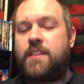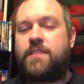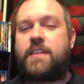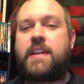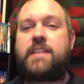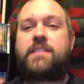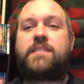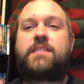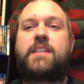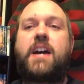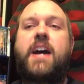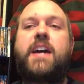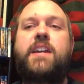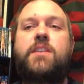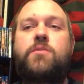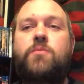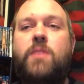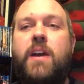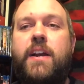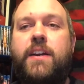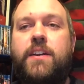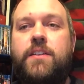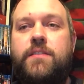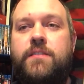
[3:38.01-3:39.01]
They sign a
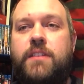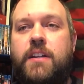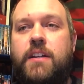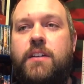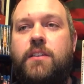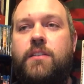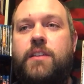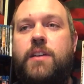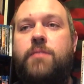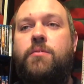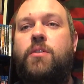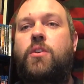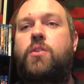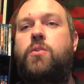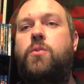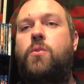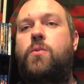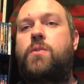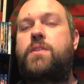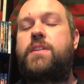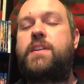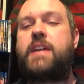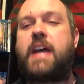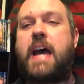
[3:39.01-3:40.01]
record deal, they
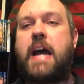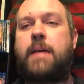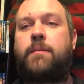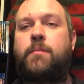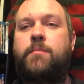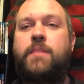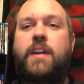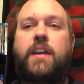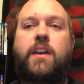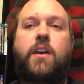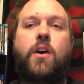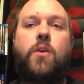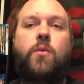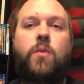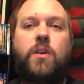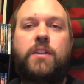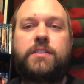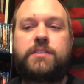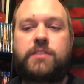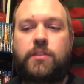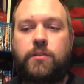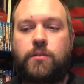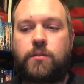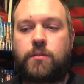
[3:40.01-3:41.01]
record an album, they go
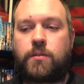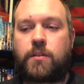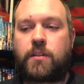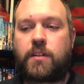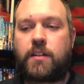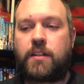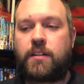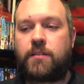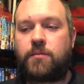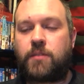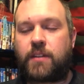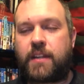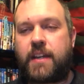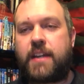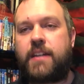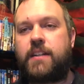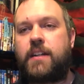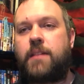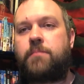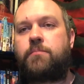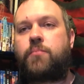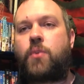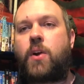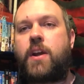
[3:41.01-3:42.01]
on tour. Well, they
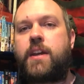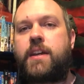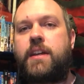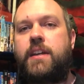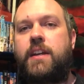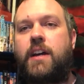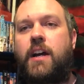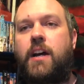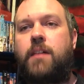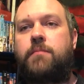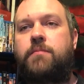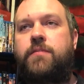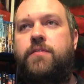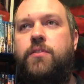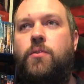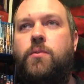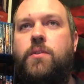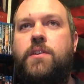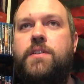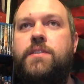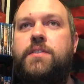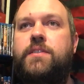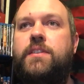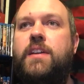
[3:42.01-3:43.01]
end up breaking up.
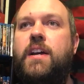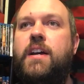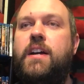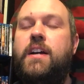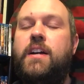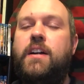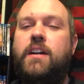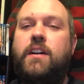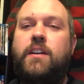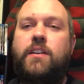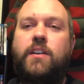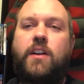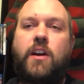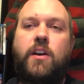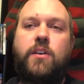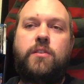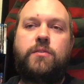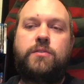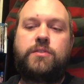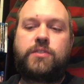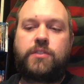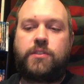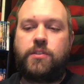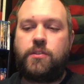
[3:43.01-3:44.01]
Forrest
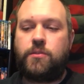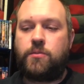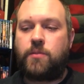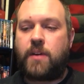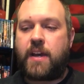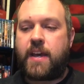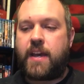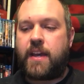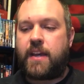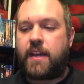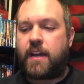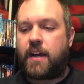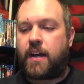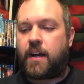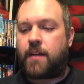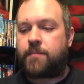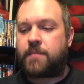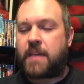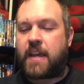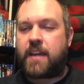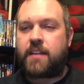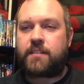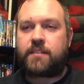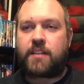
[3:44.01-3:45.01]
goes to a
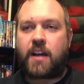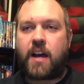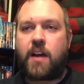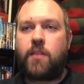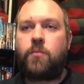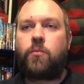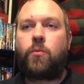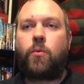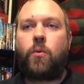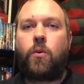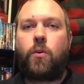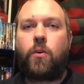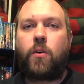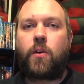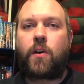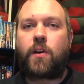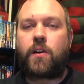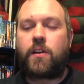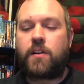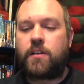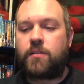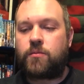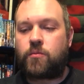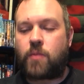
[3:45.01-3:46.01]
um,
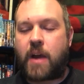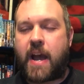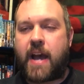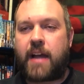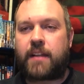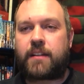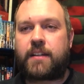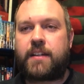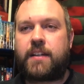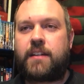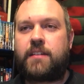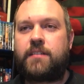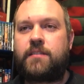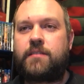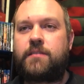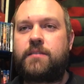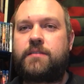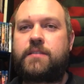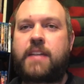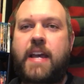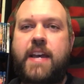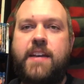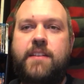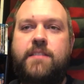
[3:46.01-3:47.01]
anti-war rally,
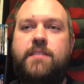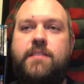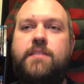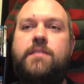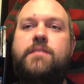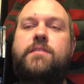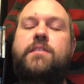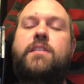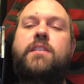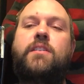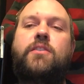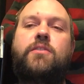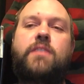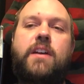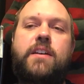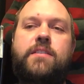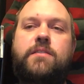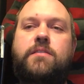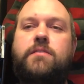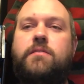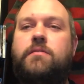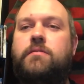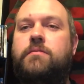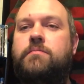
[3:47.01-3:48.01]
takes his
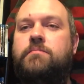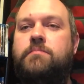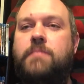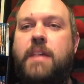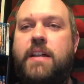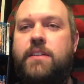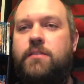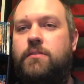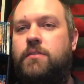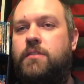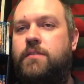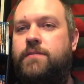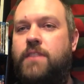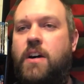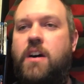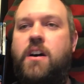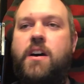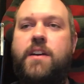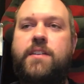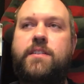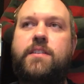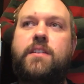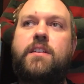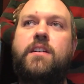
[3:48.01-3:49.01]
Congressional Medal of
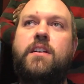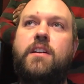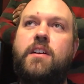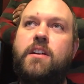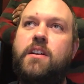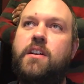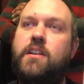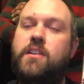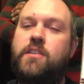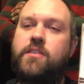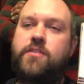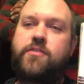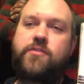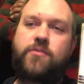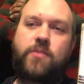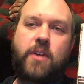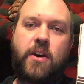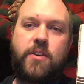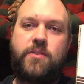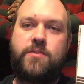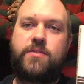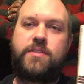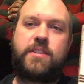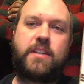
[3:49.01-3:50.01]
Honor,
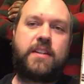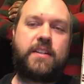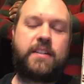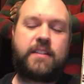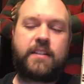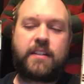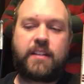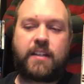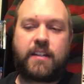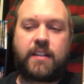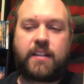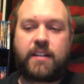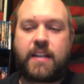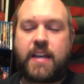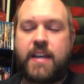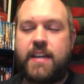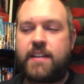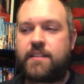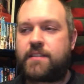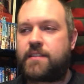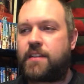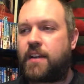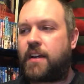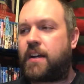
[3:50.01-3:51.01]
throws it, and
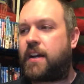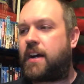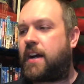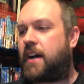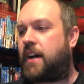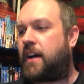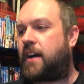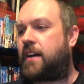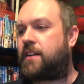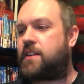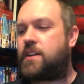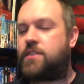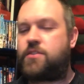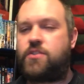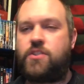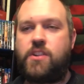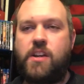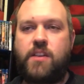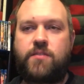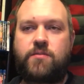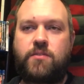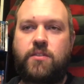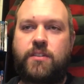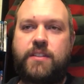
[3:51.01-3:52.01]
hits a, a
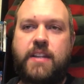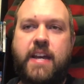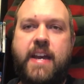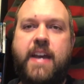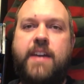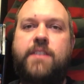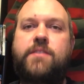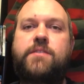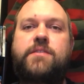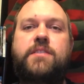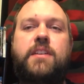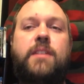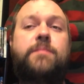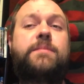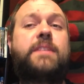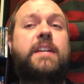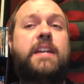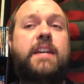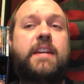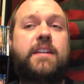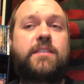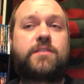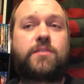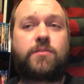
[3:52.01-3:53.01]
general in the head or something.
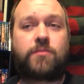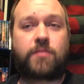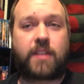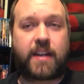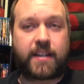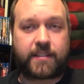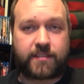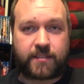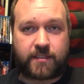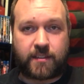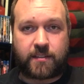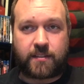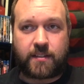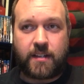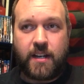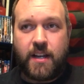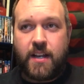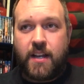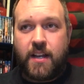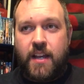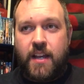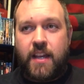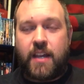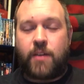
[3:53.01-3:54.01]
He gets arrested.
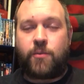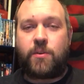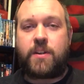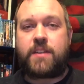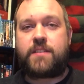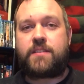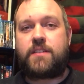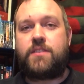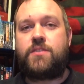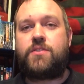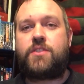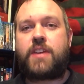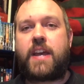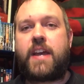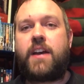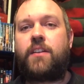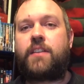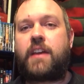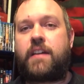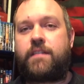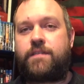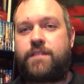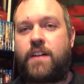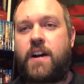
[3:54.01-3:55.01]
And when he's in
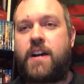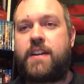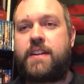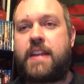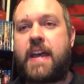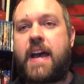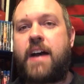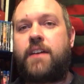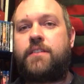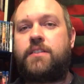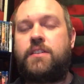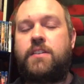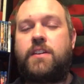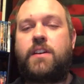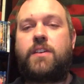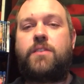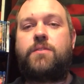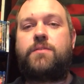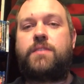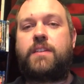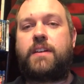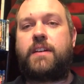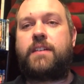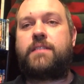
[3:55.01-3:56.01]
jail, they find out, you
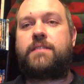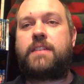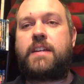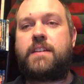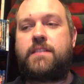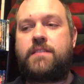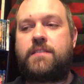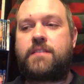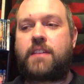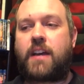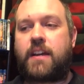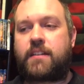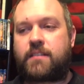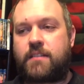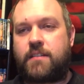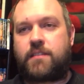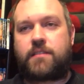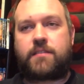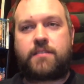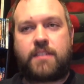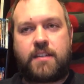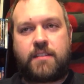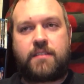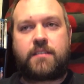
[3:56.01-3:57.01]
know, that he's like
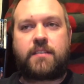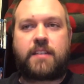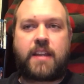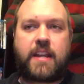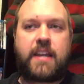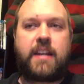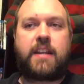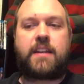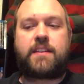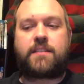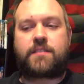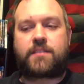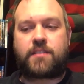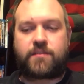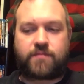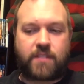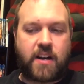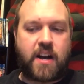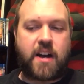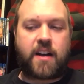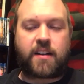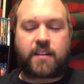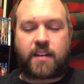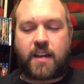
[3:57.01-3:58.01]
this, he's an idiot
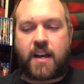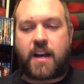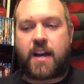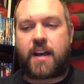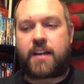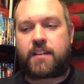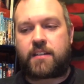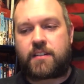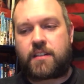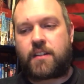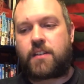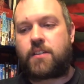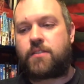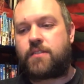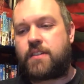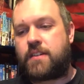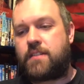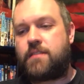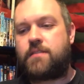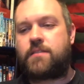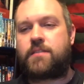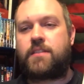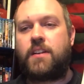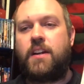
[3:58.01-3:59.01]
savant guy, you know,
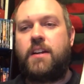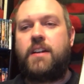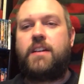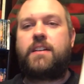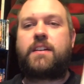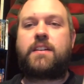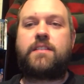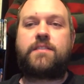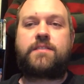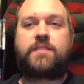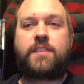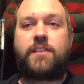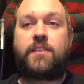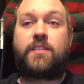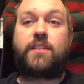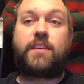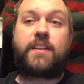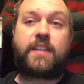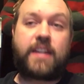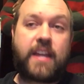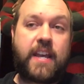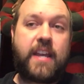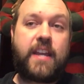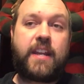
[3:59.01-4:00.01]
he's considered
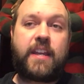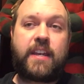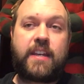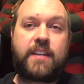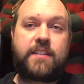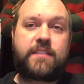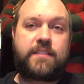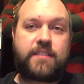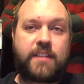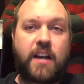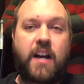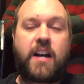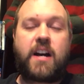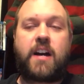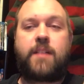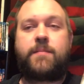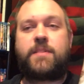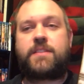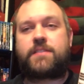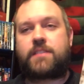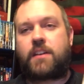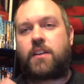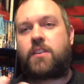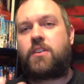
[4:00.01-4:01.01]
an idiot and
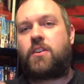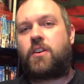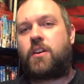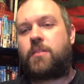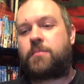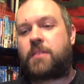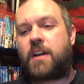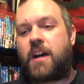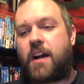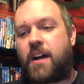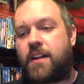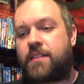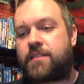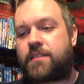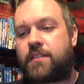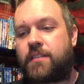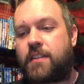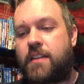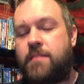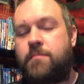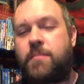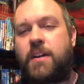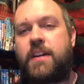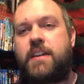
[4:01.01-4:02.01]
dumb as they call him
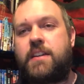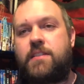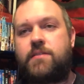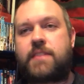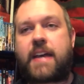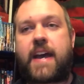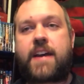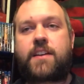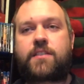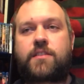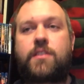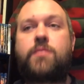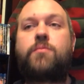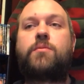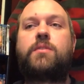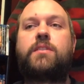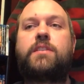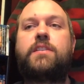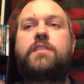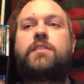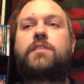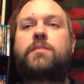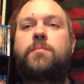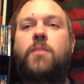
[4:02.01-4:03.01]
constantly, but he's actually
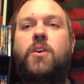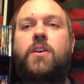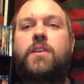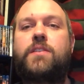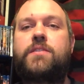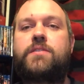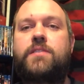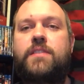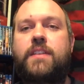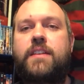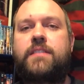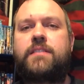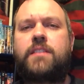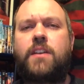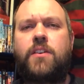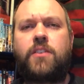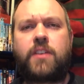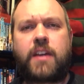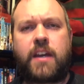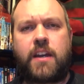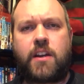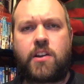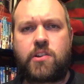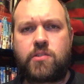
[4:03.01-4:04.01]
really smart. So they say,
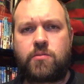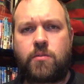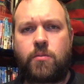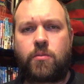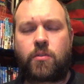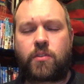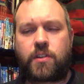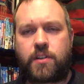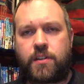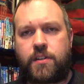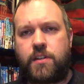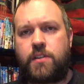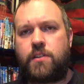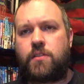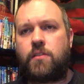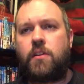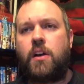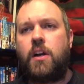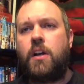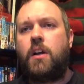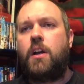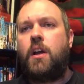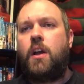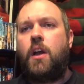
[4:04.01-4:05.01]
okay, here's what we're going to do.
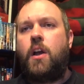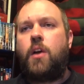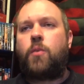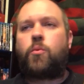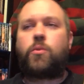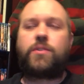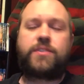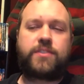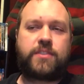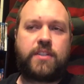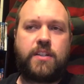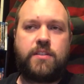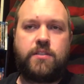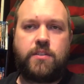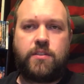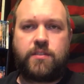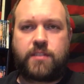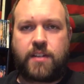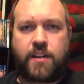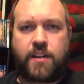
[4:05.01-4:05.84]
We'll send you